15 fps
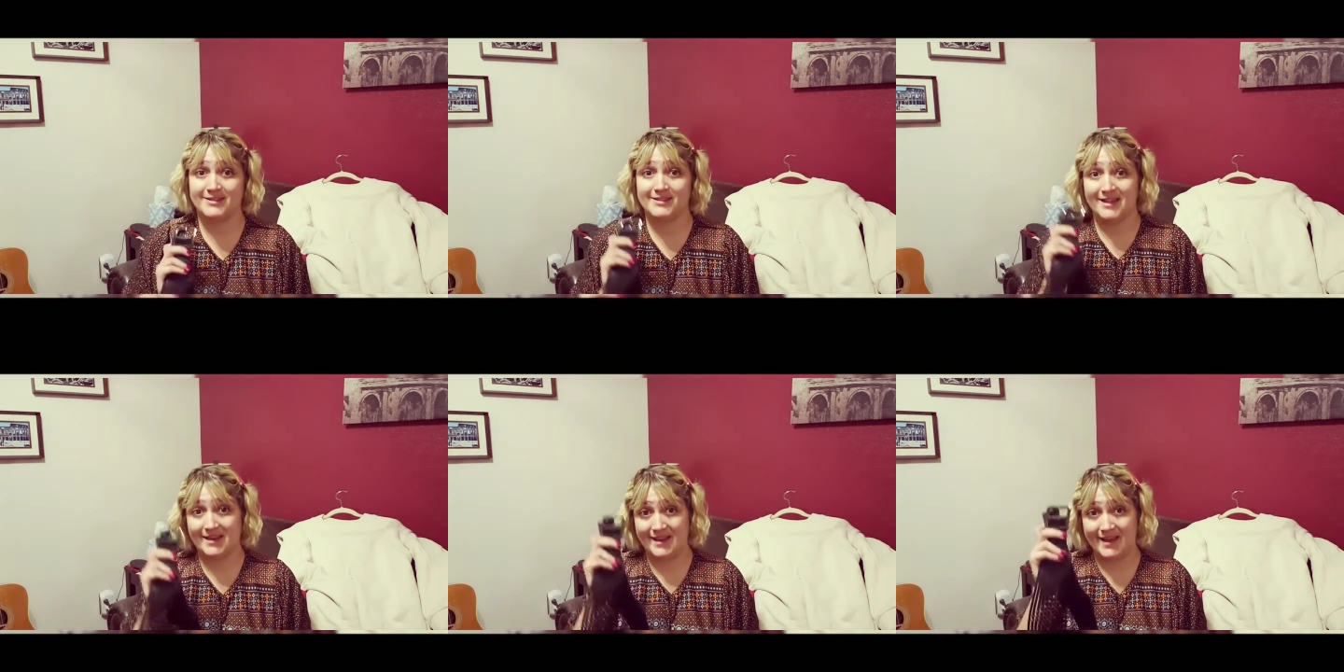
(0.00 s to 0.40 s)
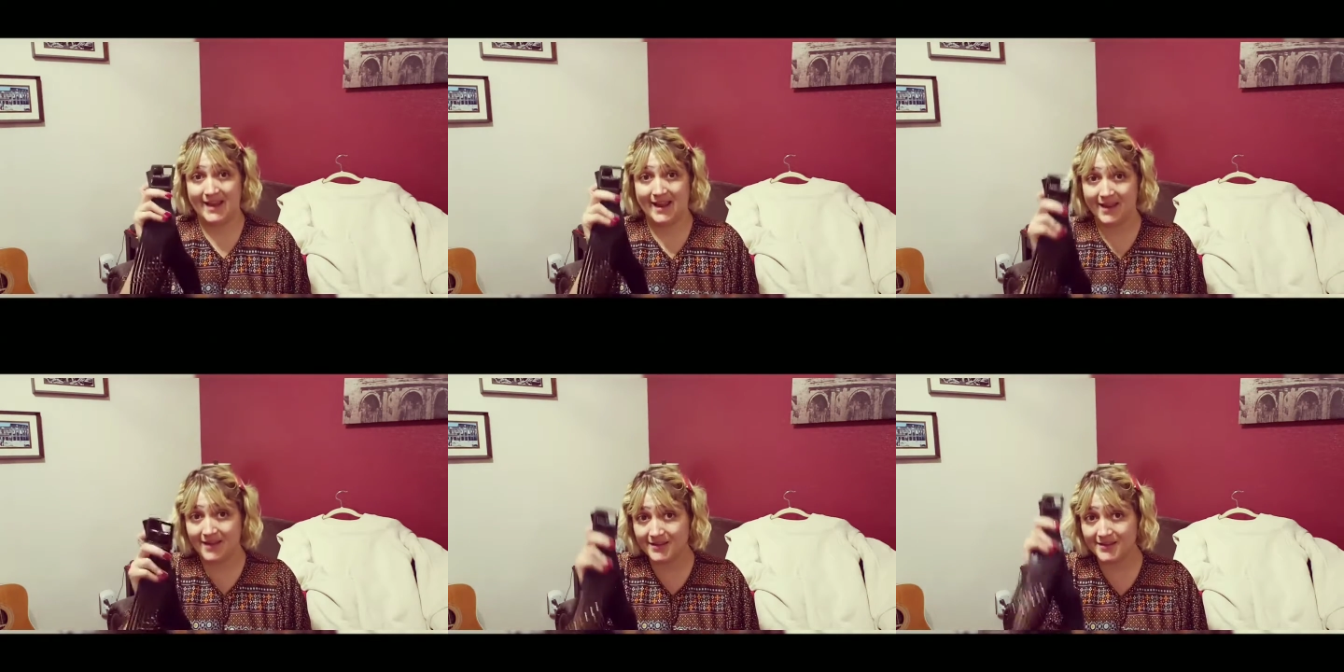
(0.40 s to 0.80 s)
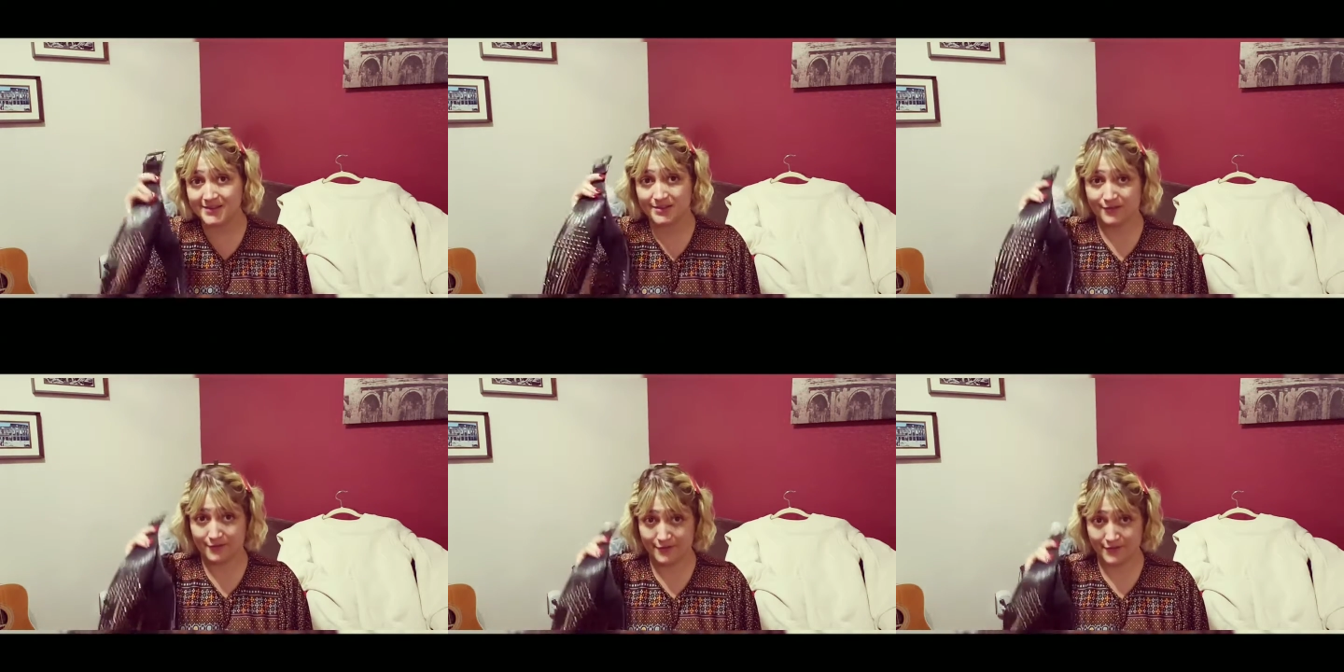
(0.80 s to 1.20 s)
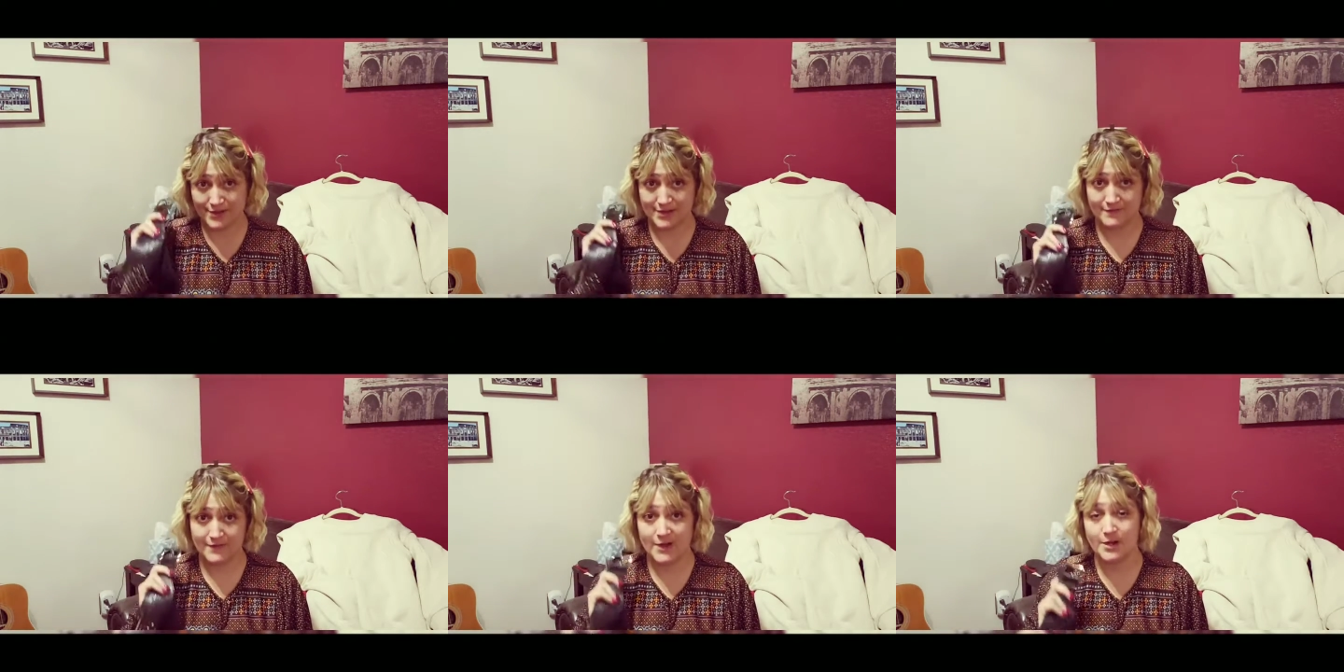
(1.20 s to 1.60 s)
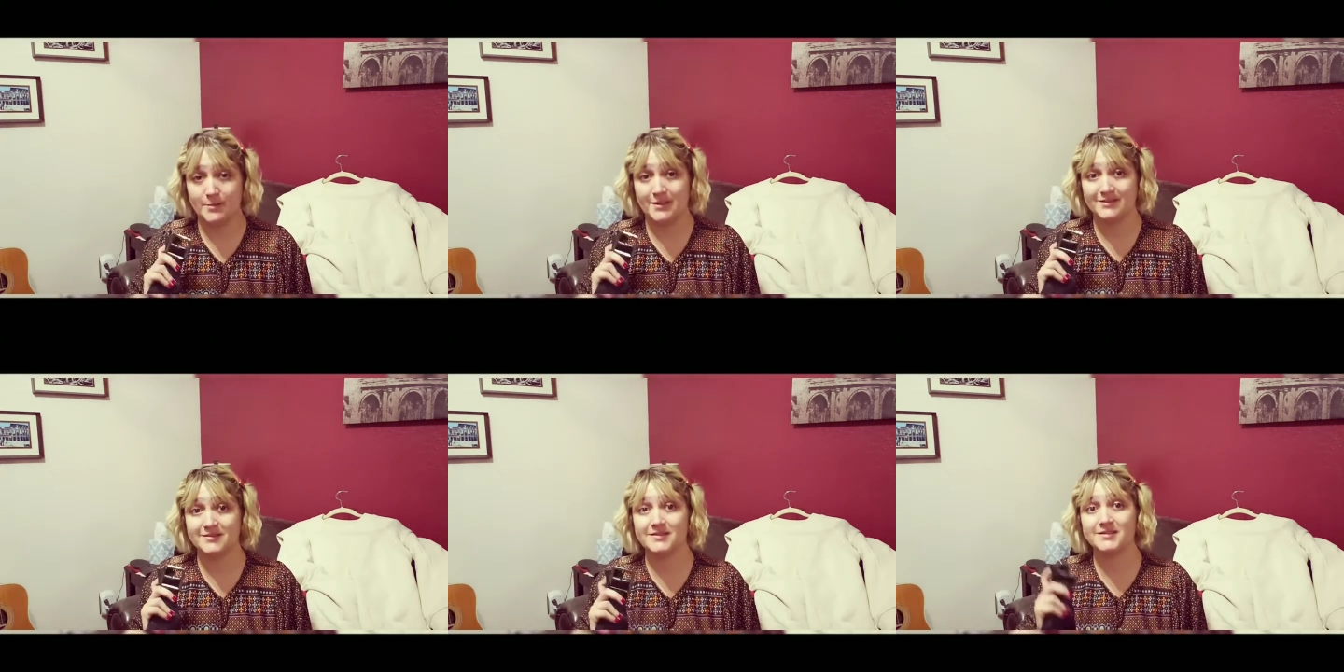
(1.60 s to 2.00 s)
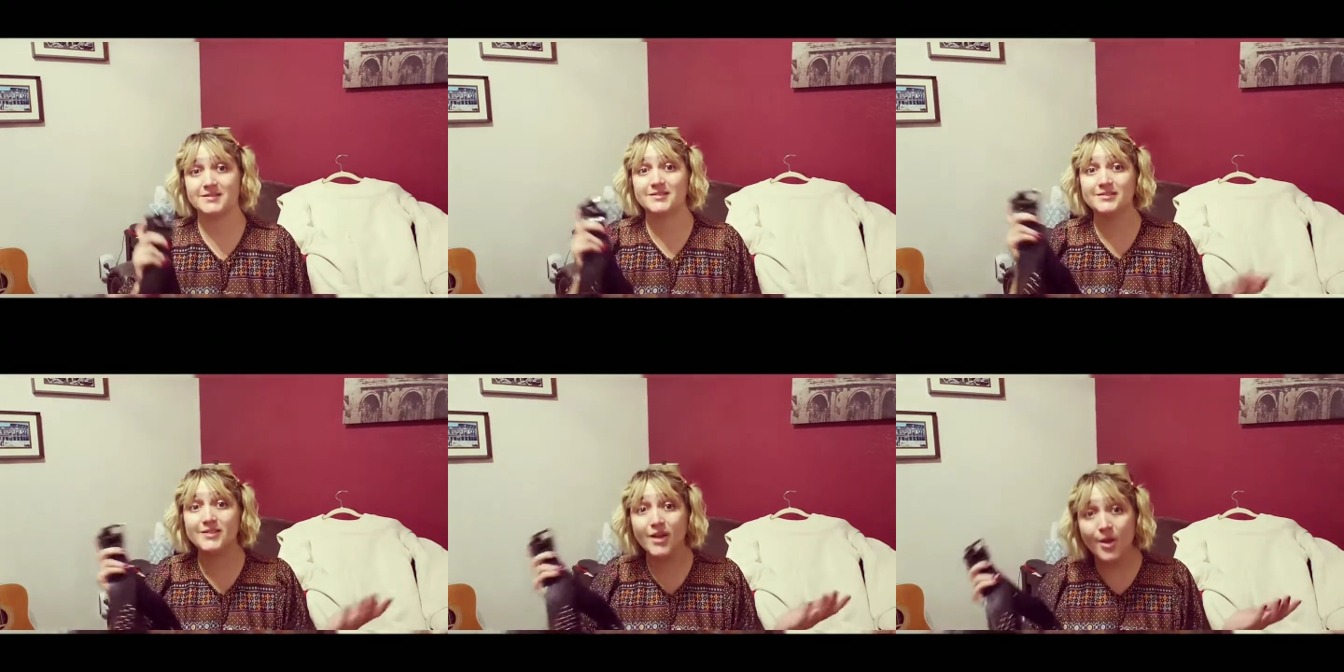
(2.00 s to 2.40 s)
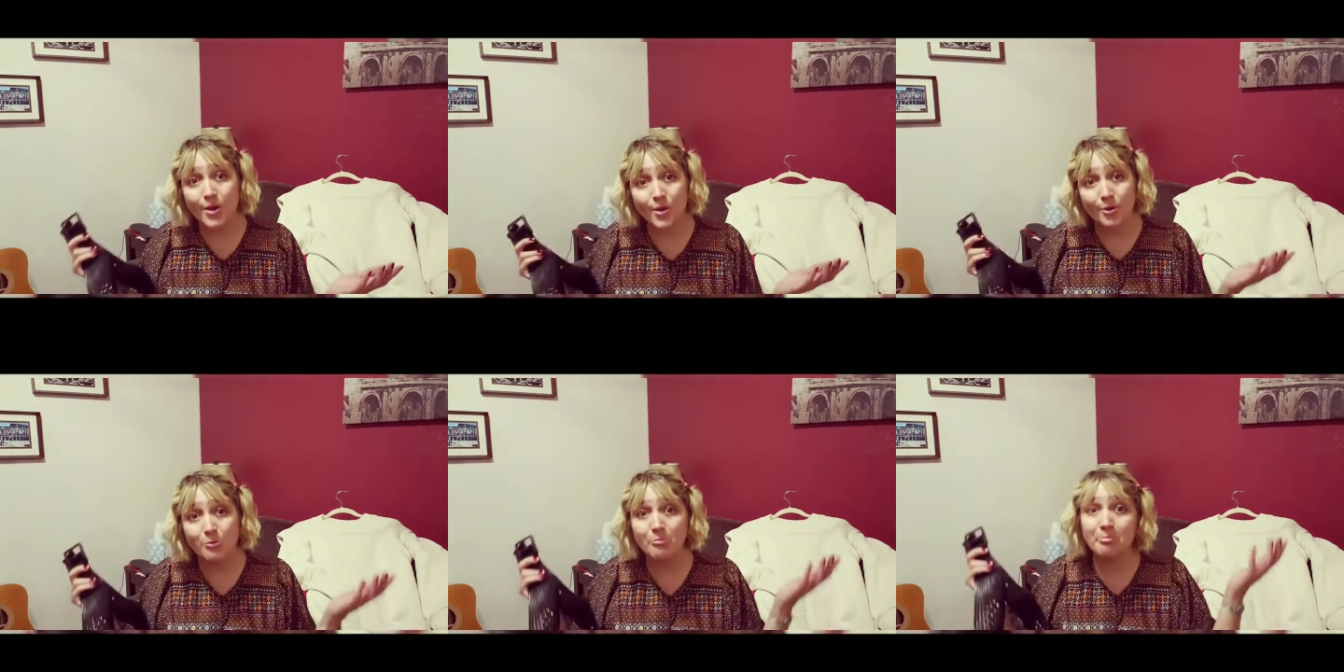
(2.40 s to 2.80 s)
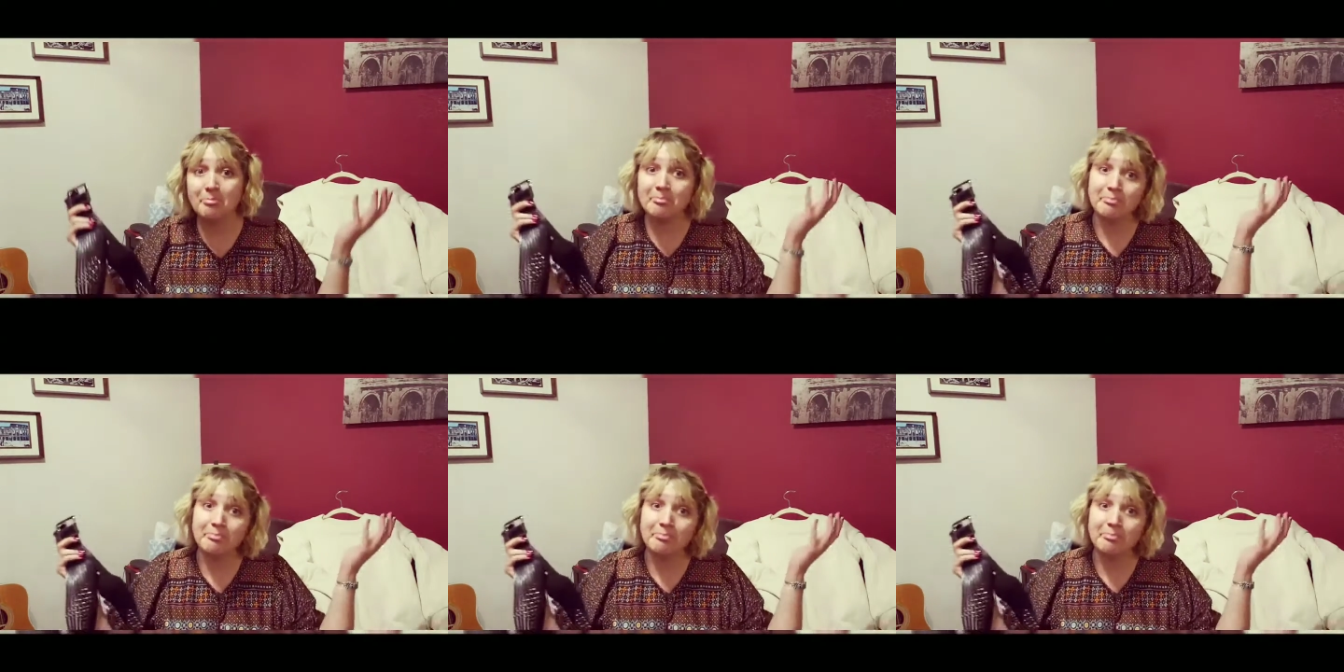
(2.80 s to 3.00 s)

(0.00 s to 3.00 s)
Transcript: Secondhand is good for the environment. So